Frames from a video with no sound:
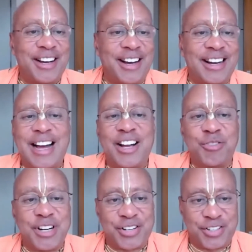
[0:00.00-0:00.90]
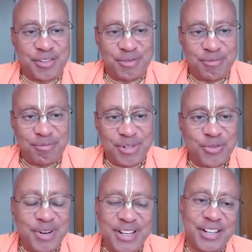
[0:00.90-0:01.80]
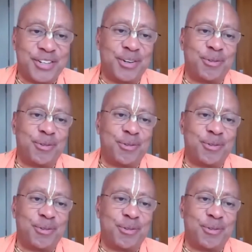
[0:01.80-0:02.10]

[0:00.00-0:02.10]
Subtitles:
a contradiction between the two.